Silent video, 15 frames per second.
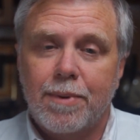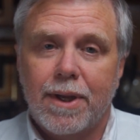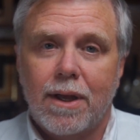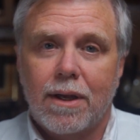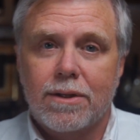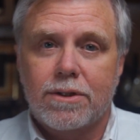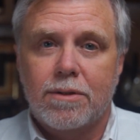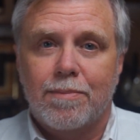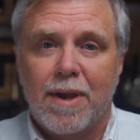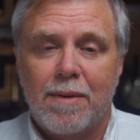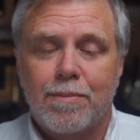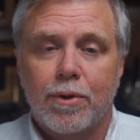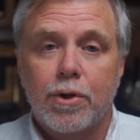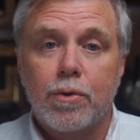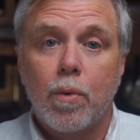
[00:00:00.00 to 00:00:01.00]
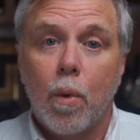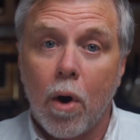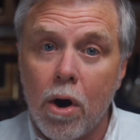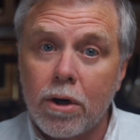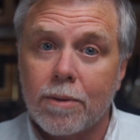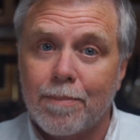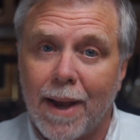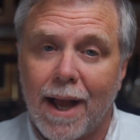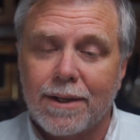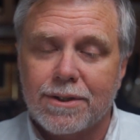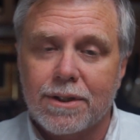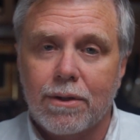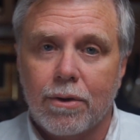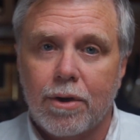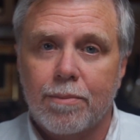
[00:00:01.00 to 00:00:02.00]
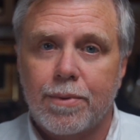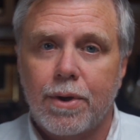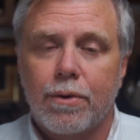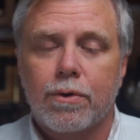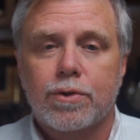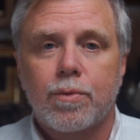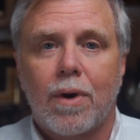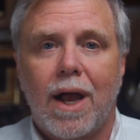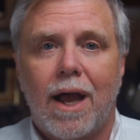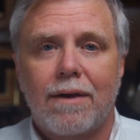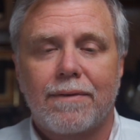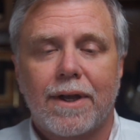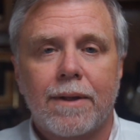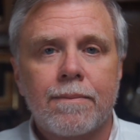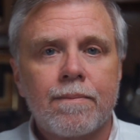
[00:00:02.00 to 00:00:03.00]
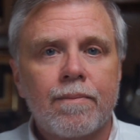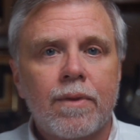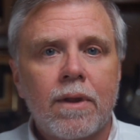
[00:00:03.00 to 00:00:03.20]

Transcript: because the people who weren't patching their computers were having